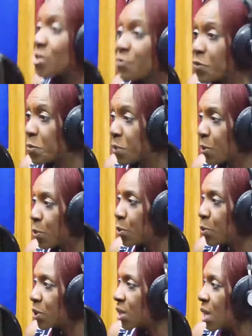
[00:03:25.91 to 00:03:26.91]
different
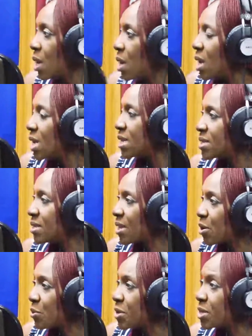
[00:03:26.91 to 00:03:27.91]
people. But is the
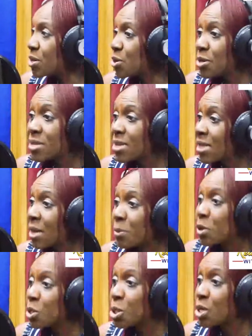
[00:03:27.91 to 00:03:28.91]
decorator going to say that
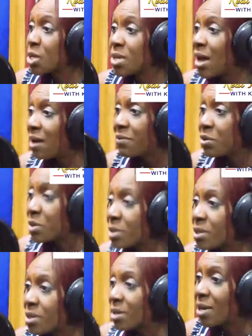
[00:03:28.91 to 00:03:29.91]
because she doesn't have
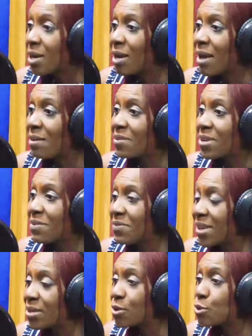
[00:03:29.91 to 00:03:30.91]
an
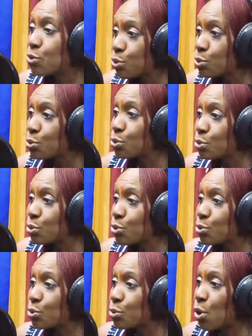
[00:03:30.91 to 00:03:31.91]
event to
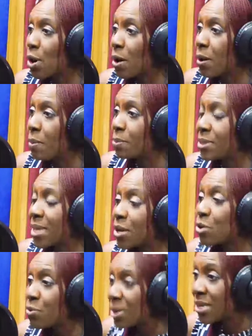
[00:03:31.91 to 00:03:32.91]

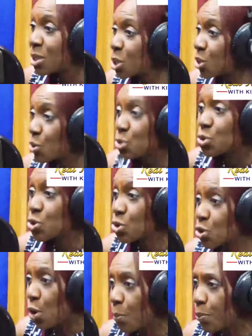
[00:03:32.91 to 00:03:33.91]
decorate, she's going to
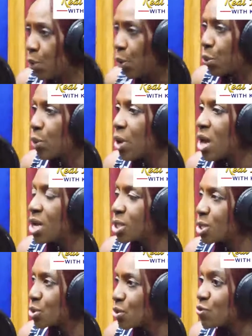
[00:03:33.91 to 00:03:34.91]
stop? No,
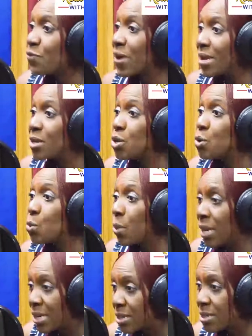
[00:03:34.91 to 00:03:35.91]
she's going to find new
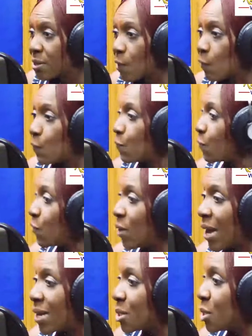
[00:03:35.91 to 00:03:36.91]
ways of
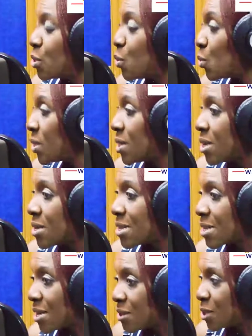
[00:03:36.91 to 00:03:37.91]
actually using her
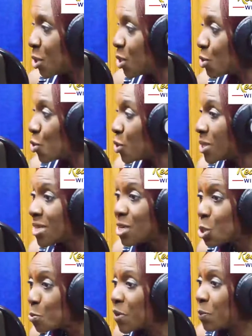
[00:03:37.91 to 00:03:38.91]
skill. She's going to
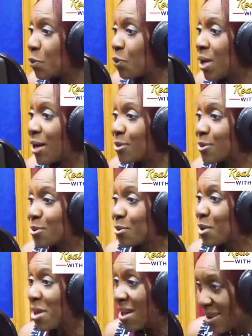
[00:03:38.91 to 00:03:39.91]
teach people how to,